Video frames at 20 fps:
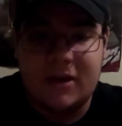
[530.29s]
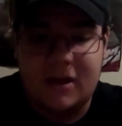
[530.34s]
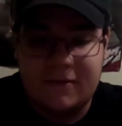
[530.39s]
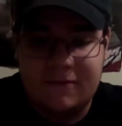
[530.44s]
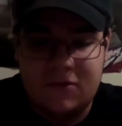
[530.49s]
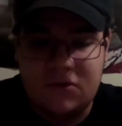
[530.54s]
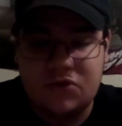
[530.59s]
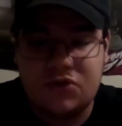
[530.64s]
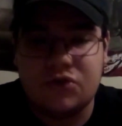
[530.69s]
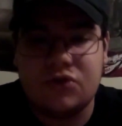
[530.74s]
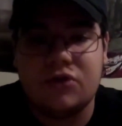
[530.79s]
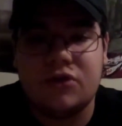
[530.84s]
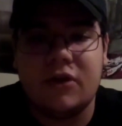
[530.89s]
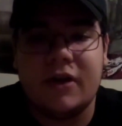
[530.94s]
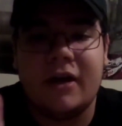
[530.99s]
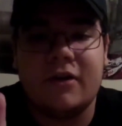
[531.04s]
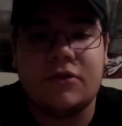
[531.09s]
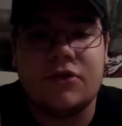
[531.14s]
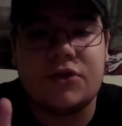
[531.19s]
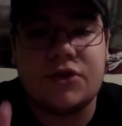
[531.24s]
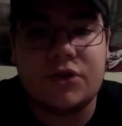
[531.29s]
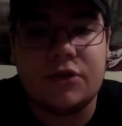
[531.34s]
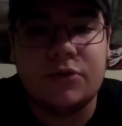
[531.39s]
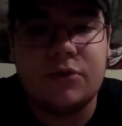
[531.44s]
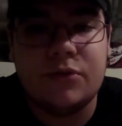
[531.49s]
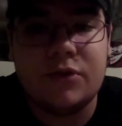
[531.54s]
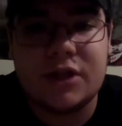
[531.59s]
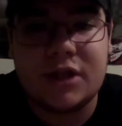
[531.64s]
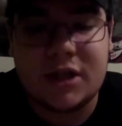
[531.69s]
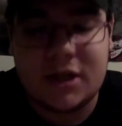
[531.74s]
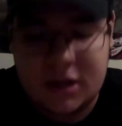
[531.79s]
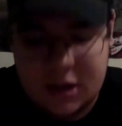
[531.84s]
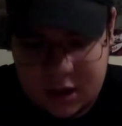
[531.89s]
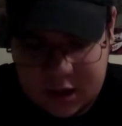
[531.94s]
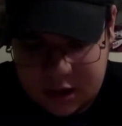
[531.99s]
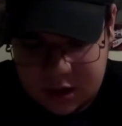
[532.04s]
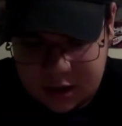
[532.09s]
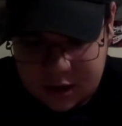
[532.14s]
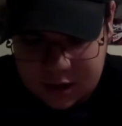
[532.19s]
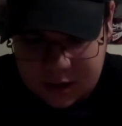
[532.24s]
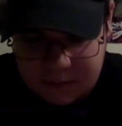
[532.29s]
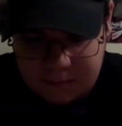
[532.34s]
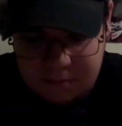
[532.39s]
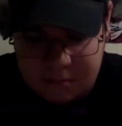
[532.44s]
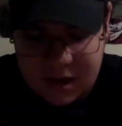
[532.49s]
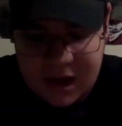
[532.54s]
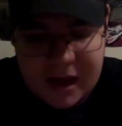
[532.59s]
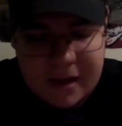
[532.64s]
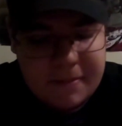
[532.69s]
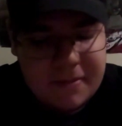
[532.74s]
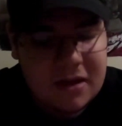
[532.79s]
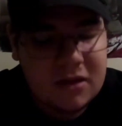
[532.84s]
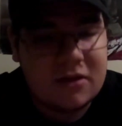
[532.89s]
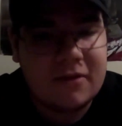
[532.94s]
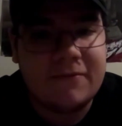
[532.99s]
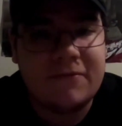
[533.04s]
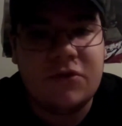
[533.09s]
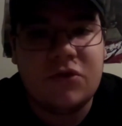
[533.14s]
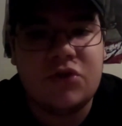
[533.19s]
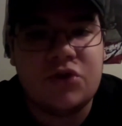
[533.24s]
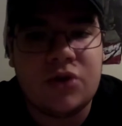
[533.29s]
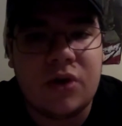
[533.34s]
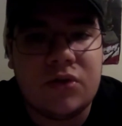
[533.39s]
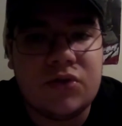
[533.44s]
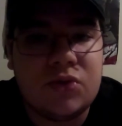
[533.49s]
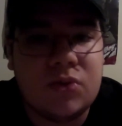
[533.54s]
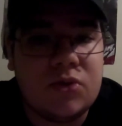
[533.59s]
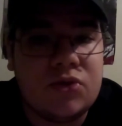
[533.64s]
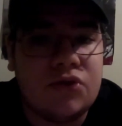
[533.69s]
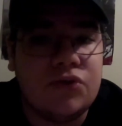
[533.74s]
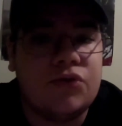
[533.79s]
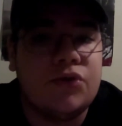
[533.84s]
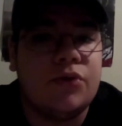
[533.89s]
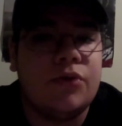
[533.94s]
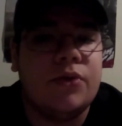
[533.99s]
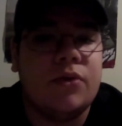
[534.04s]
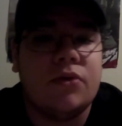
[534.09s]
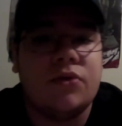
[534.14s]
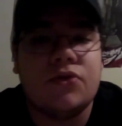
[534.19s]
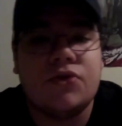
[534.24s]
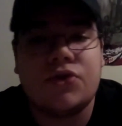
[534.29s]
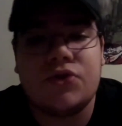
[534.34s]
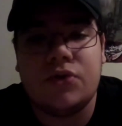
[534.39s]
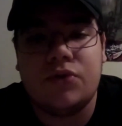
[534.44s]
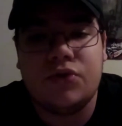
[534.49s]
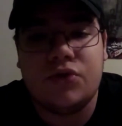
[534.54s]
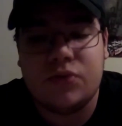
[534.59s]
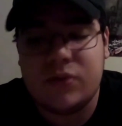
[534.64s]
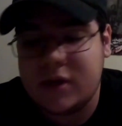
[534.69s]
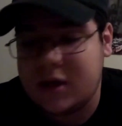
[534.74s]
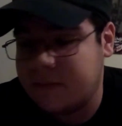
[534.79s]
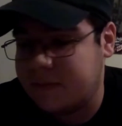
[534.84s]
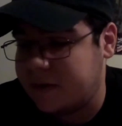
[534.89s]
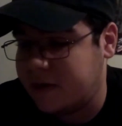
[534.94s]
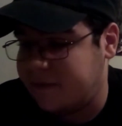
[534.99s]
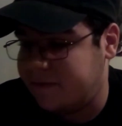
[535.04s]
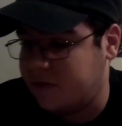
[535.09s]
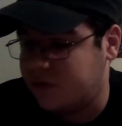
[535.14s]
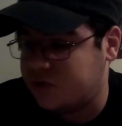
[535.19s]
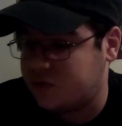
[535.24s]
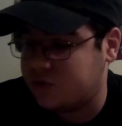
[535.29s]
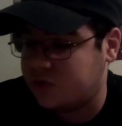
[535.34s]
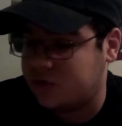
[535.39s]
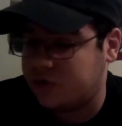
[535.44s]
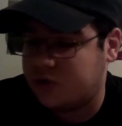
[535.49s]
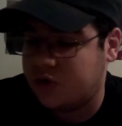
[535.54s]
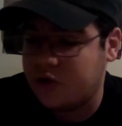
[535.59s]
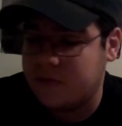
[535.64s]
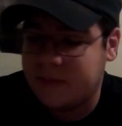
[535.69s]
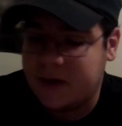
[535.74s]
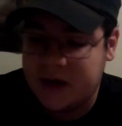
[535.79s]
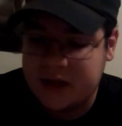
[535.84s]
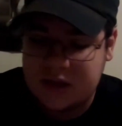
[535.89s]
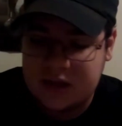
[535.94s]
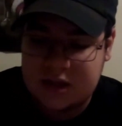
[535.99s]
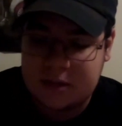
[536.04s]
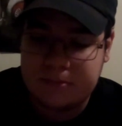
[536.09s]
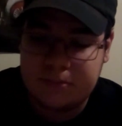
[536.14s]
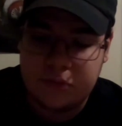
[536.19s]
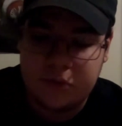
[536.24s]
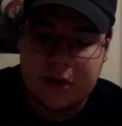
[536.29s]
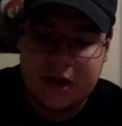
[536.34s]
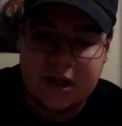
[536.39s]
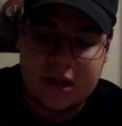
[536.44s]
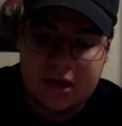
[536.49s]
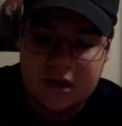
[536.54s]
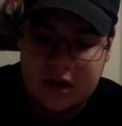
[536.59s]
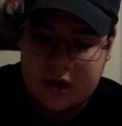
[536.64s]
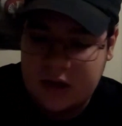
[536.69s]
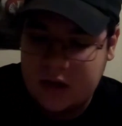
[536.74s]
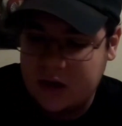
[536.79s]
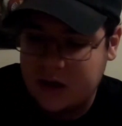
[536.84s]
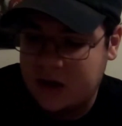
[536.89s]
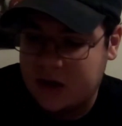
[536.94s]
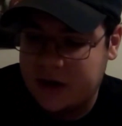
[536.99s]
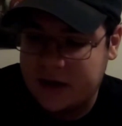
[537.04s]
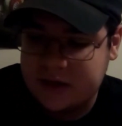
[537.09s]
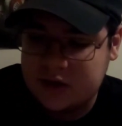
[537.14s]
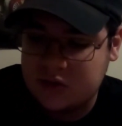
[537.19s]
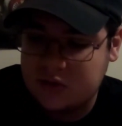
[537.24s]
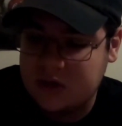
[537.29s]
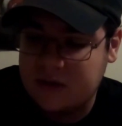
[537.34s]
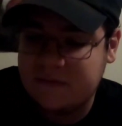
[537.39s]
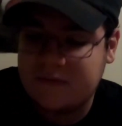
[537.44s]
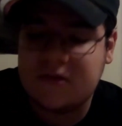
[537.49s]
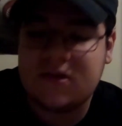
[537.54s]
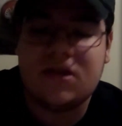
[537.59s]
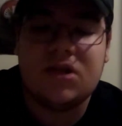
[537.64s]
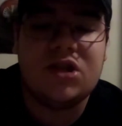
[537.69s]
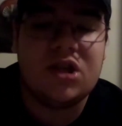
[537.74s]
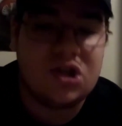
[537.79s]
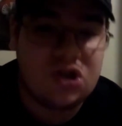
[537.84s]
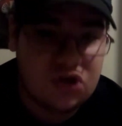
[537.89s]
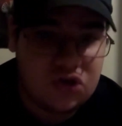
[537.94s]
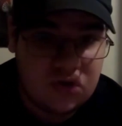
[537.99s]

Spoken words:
If you do not know how to solder, maybe in the future I'll do a tutorial on soldering, but if you do not know by this point, I don't even suggest